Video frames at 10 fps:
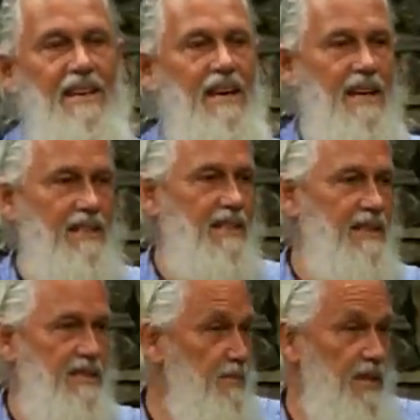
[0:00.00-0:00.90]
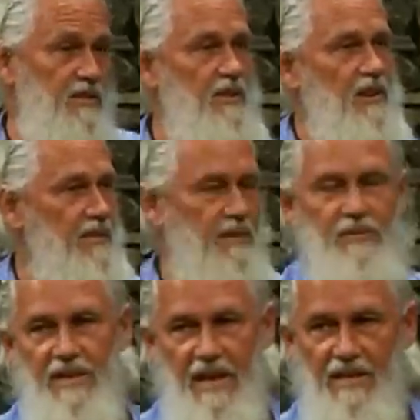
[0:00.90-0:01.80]
and he's been starving
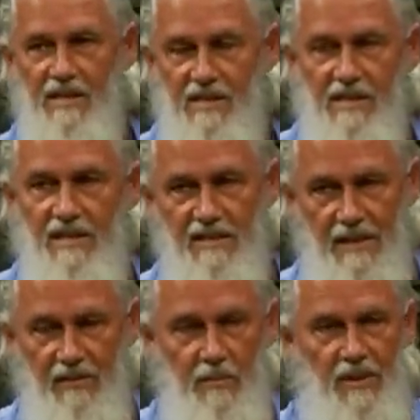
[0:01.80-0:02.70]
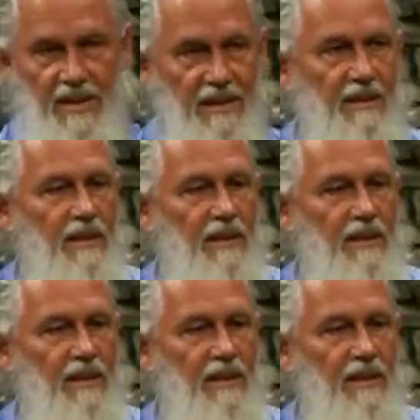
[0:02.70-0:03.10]
for days because he doesn't have any money.